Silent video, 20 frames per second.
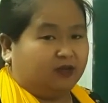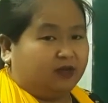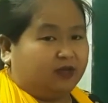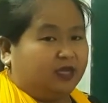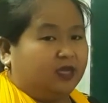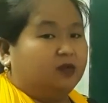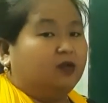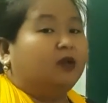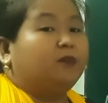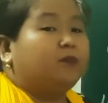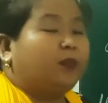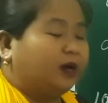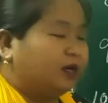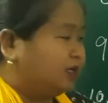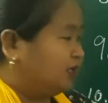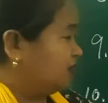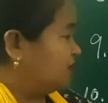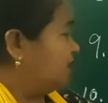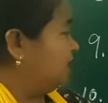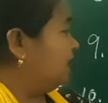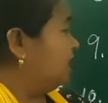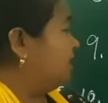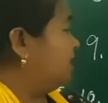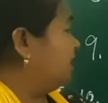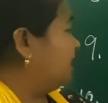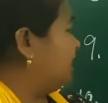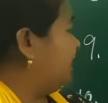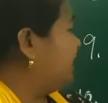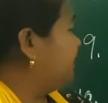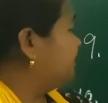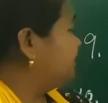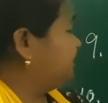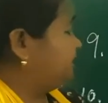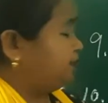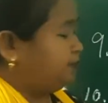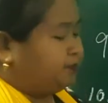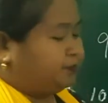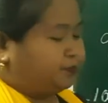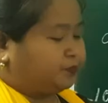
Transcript: Okay, not particular. Okay.